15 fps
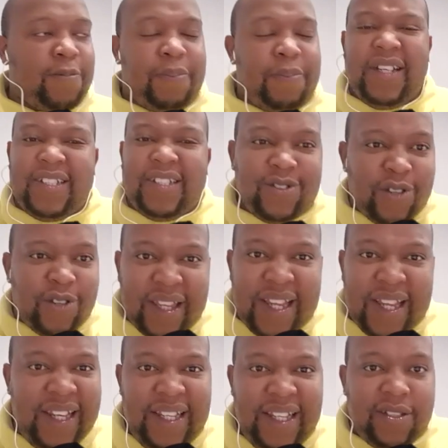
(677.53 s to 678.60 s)
Palace is not
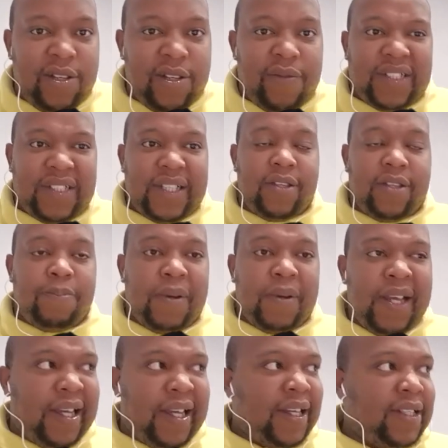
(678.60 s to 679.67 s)
that easy of a side to
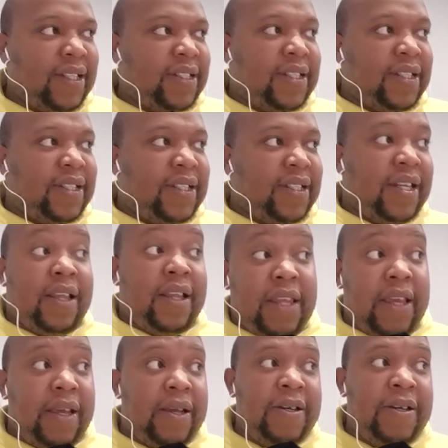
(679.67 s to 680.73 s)
play against. And I think
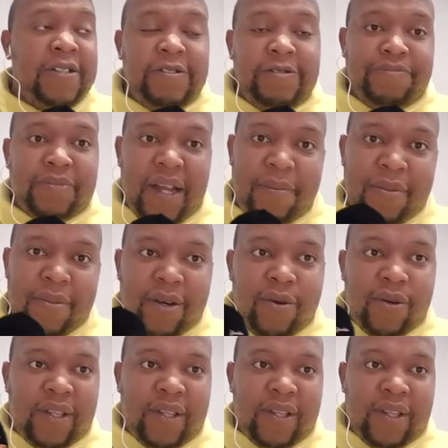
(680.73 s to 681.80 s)
I'm going to
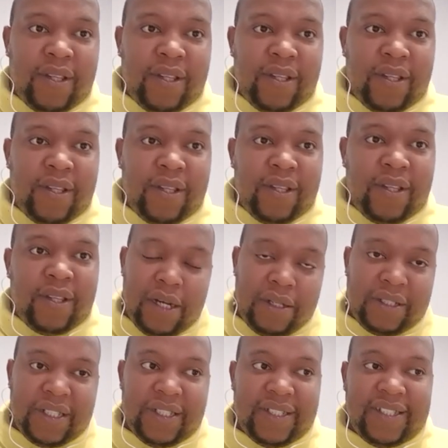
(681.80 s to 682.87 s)
go with a surprise
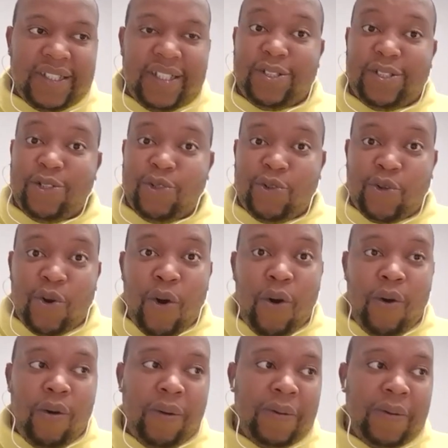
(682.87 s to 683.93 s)
result and say it's a
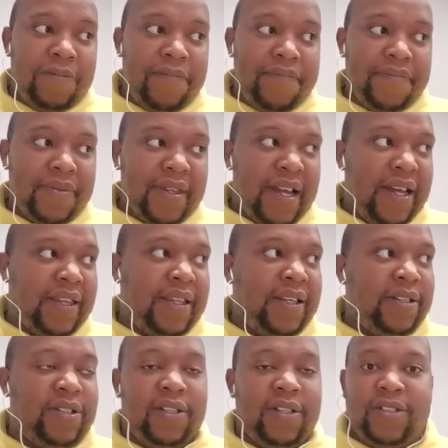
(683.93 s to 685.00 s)
draw. I
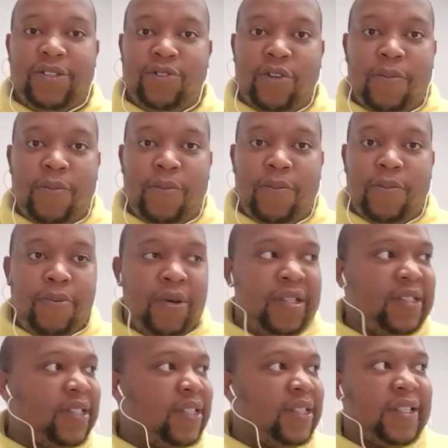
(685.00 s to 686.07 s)
think Chelsea drop points in
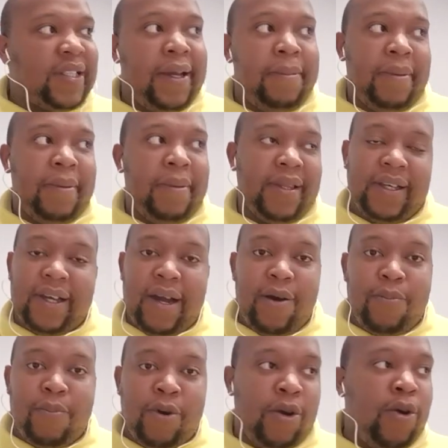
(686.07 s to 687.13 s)
this game. I think I'm
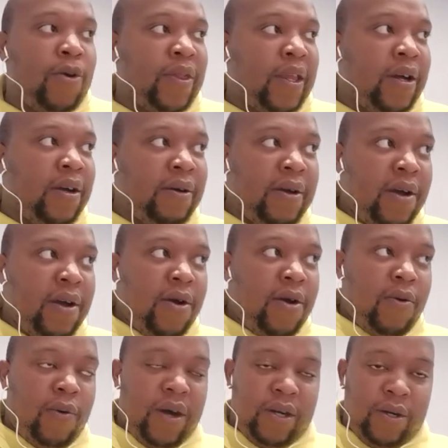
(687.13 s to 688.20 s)
going to go with a
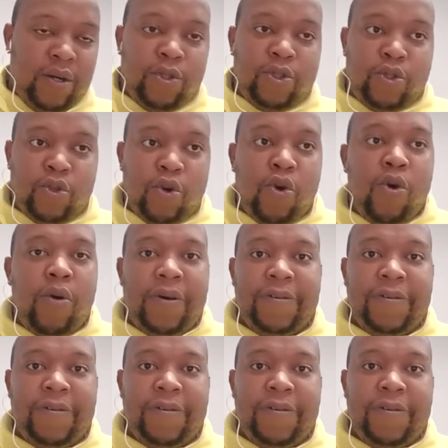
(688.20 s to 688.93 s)
1-0 draw.